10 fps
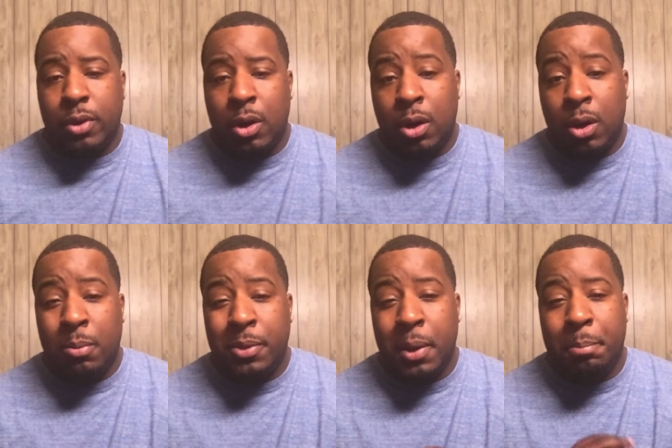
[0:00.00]
um,
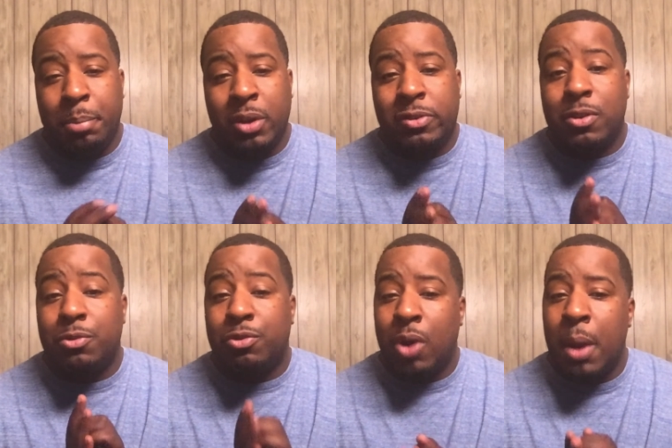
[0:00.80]
their big
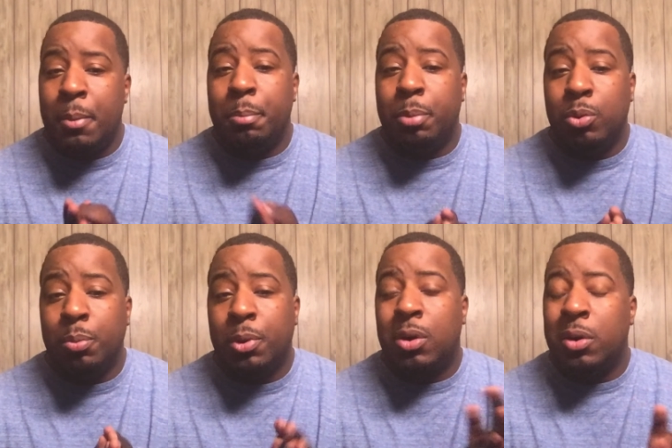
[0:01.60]
subscriber boom
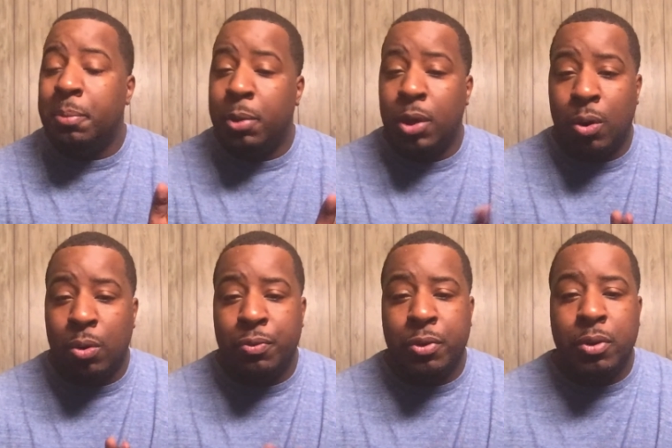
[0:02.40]
could be
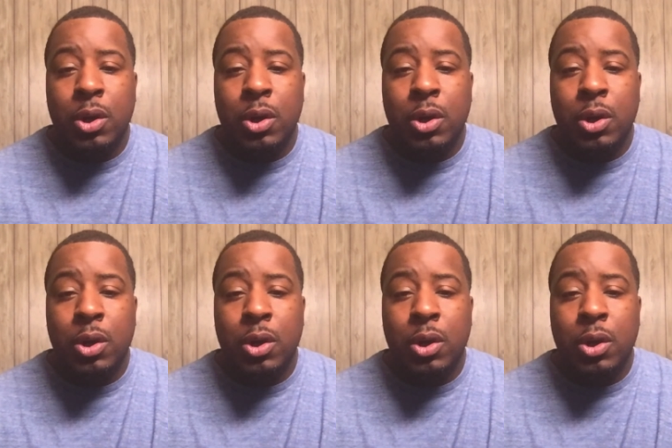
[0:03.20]
over.